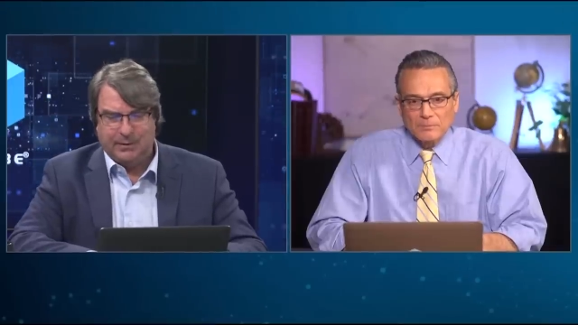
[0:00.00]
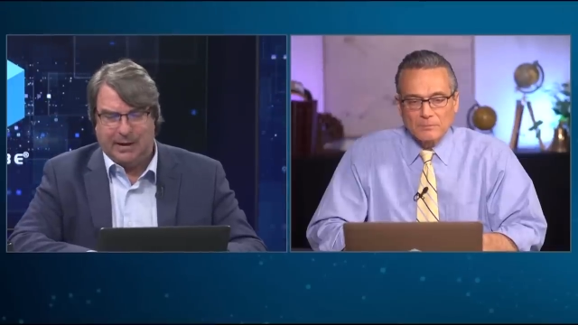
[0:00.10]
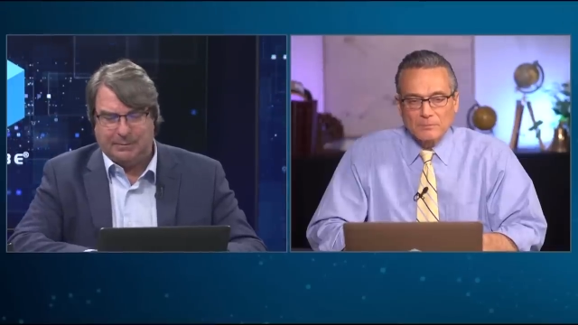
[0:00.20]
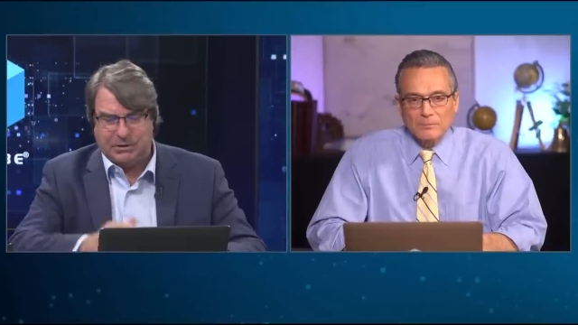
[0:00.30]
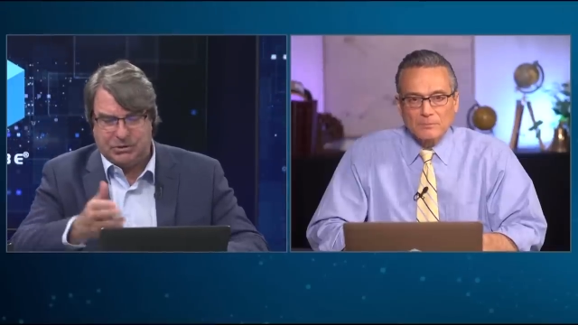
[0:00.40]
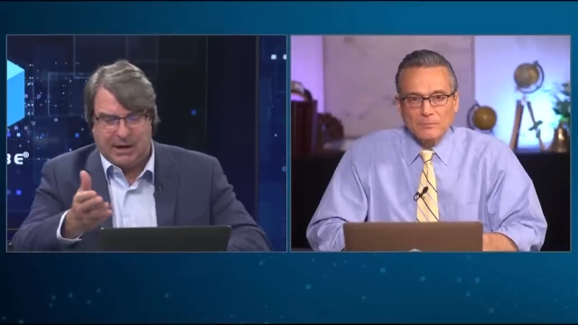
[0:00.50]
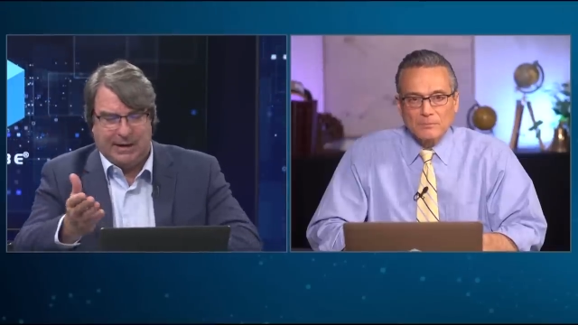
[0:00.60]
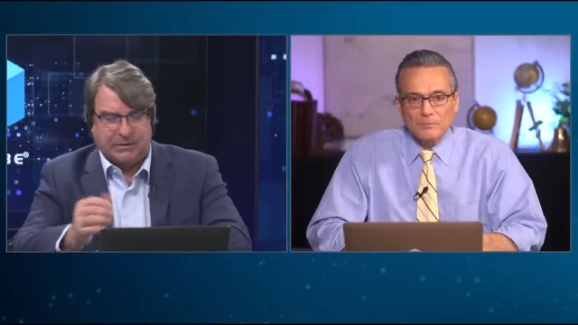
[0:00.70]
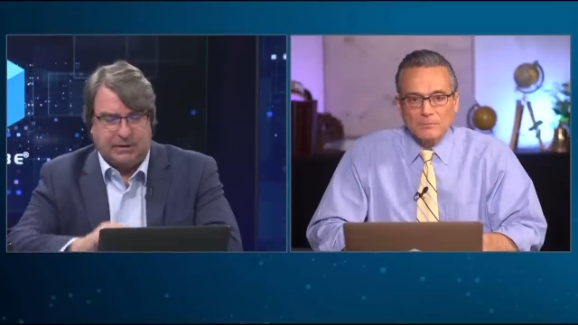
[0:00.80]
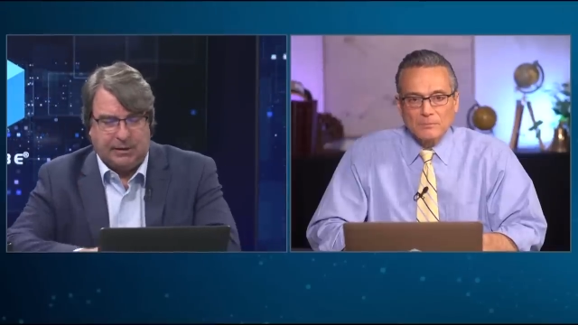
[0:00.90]
Speaker 1: I'm just checking
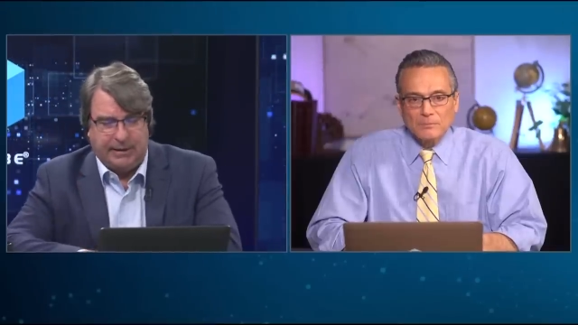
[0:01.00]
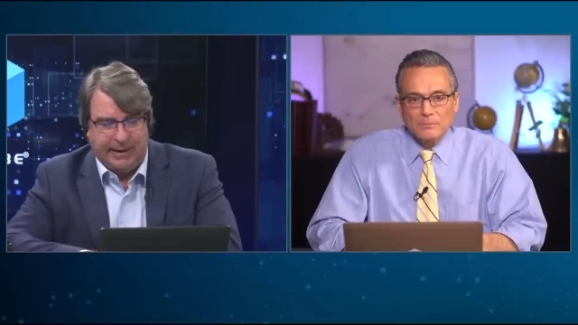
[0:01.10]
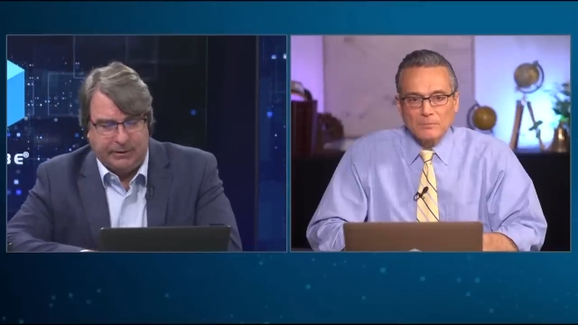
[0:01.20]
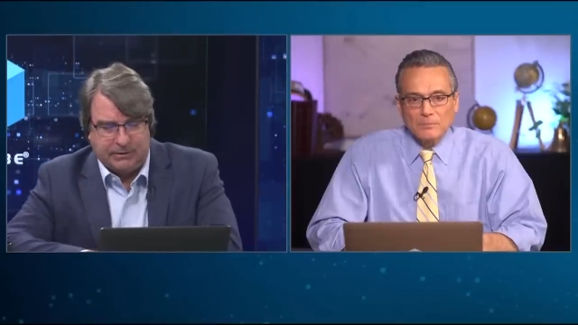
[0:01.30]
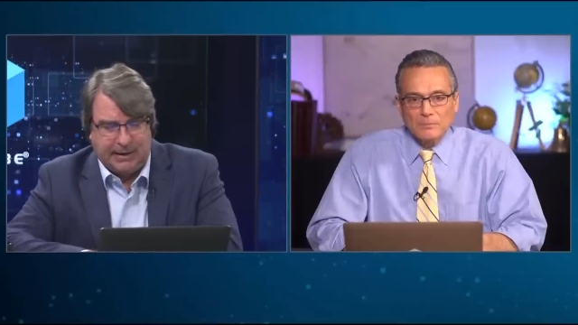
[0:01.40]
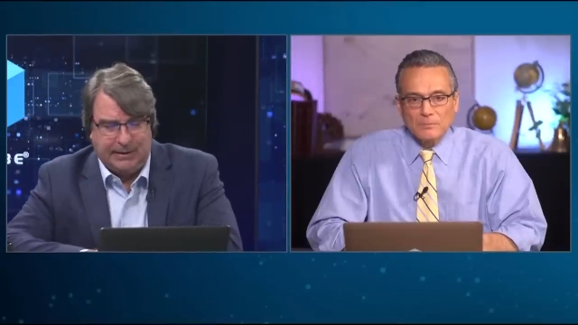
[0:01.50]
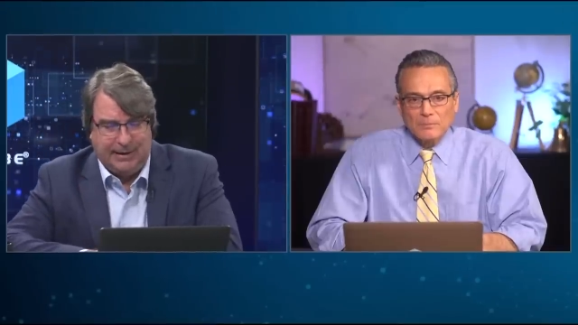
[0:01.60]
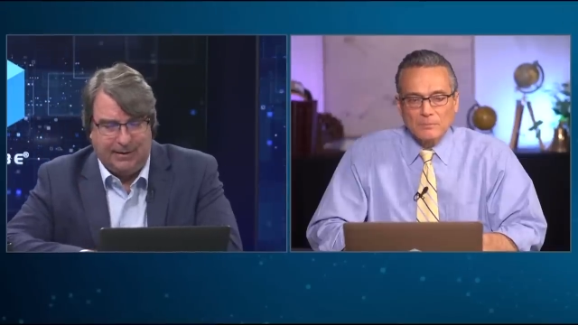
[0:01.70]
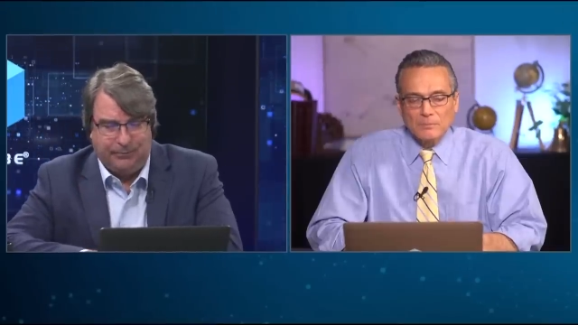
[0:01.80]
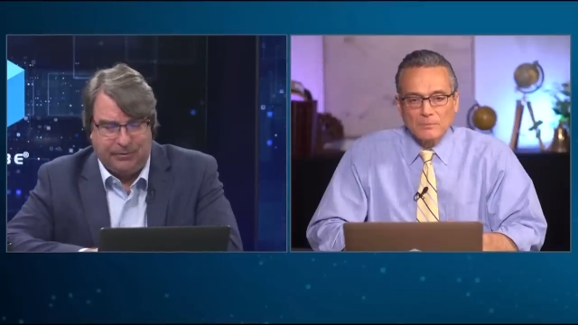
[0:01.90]
out SiliconANGLE's site
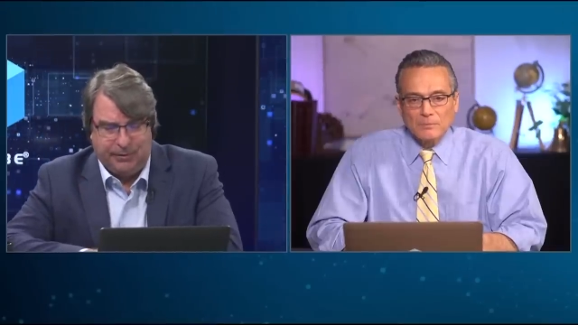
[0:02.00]
here,